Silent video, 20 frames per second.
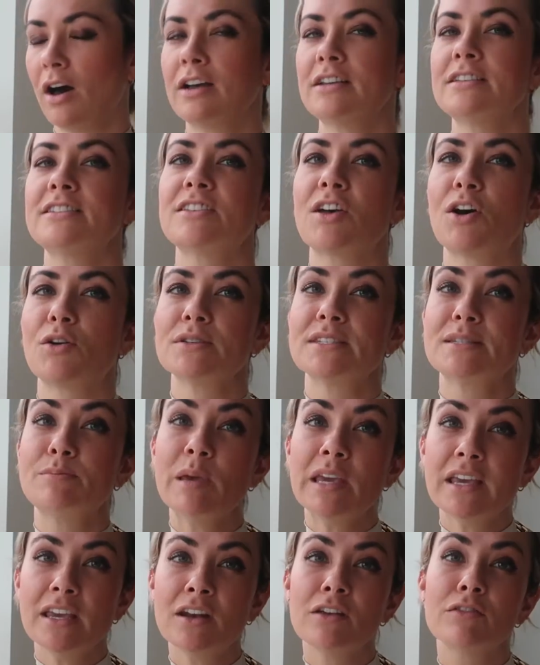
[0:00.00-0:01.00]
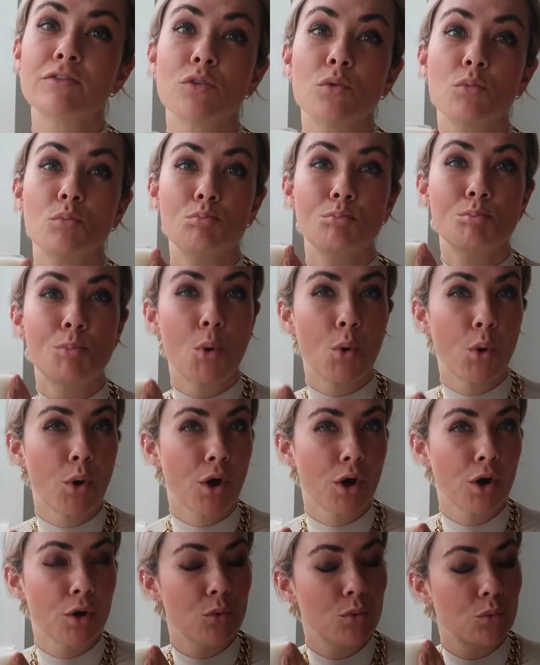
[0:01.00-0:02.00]
so speaking of
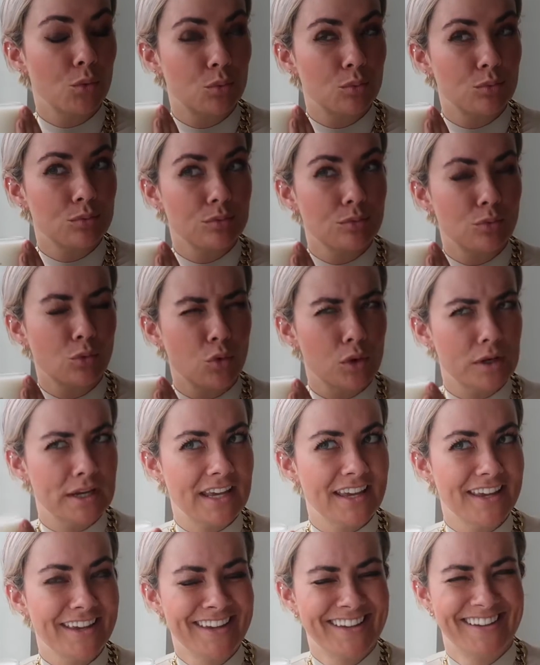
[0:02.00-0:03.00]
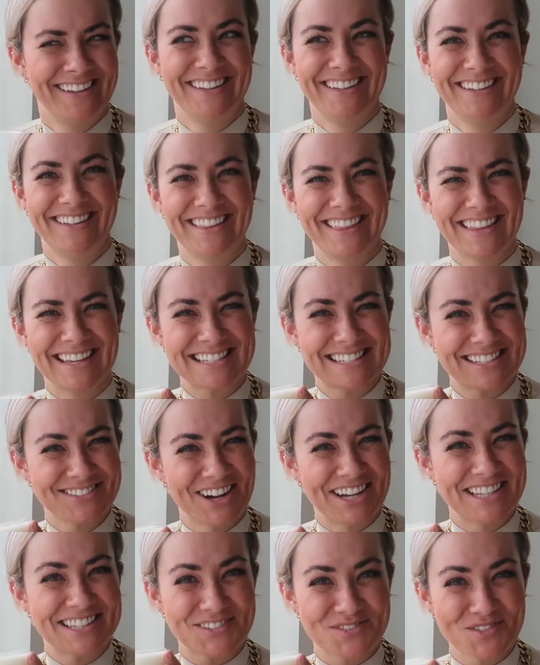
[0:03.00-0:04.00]
more woody, this
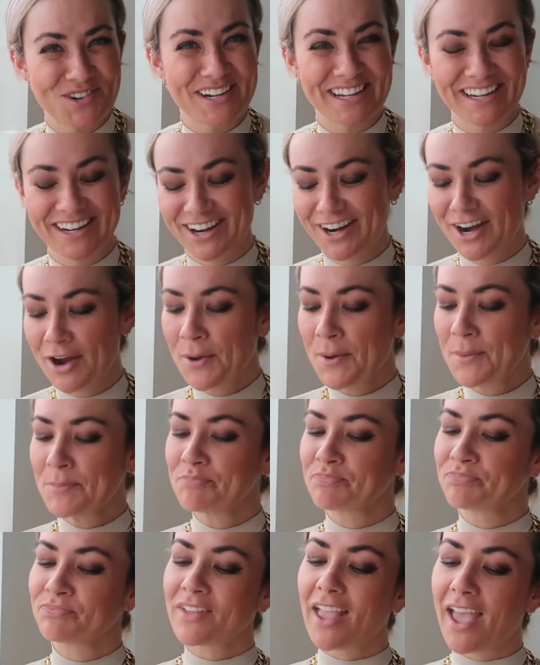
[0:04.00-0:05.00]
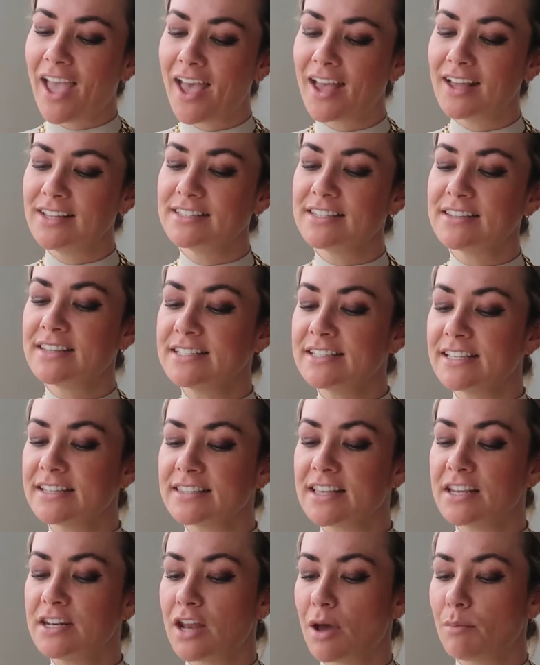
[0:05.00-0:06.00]
one's woodier, and this
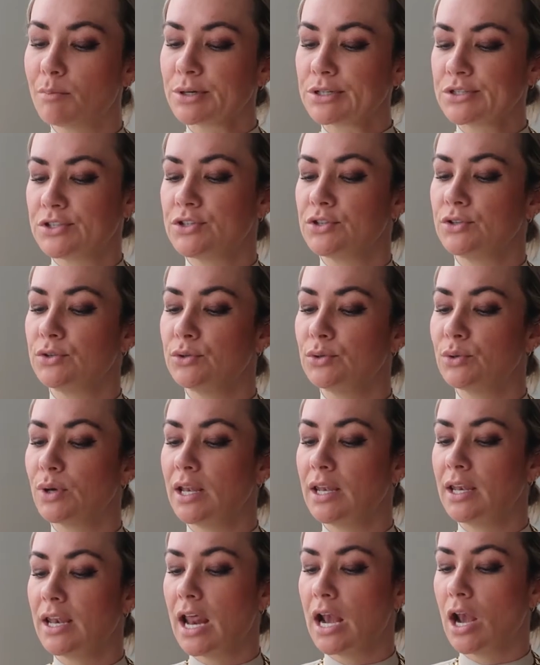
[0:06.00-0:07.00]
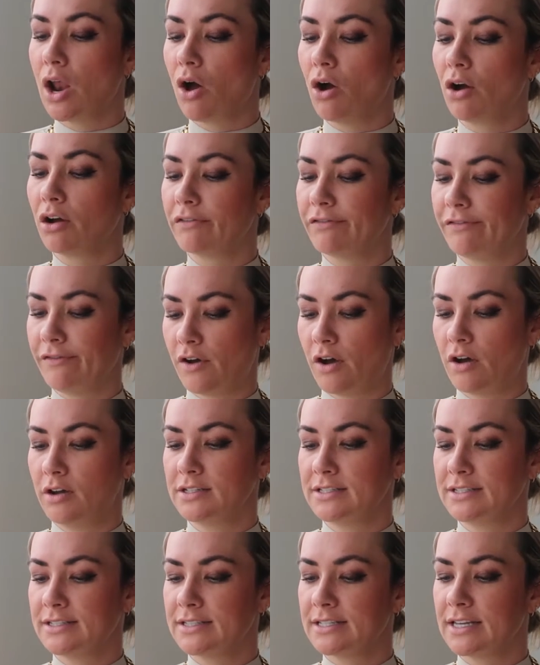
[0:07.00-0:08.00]
is the number 2 Le Long
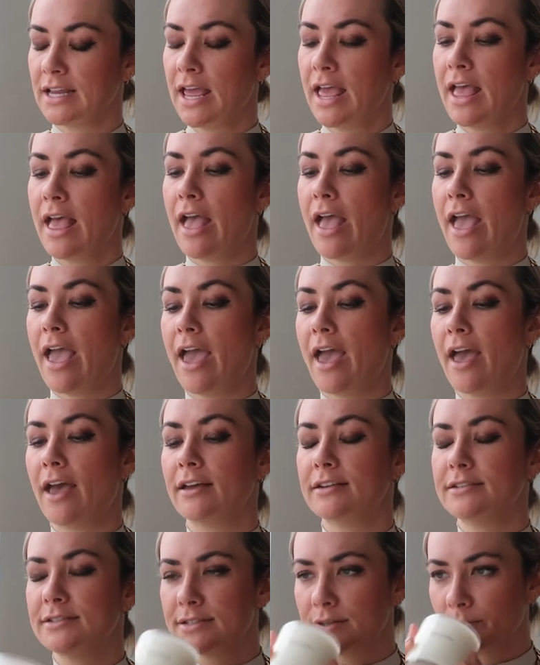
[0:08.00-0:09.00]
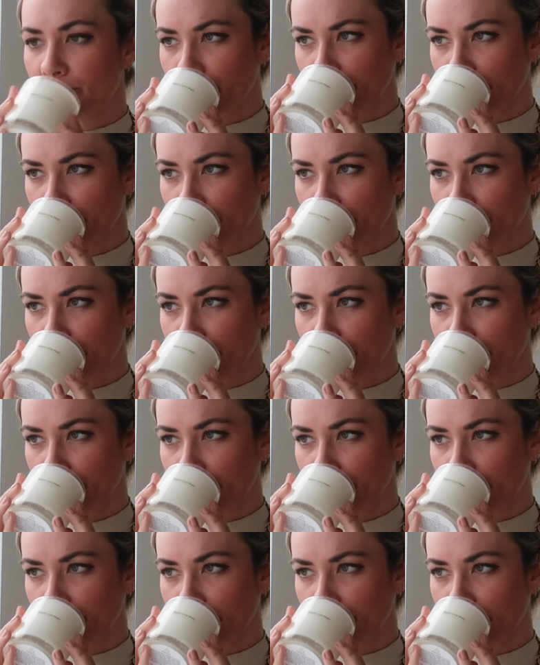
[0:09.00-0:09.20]
Fond, and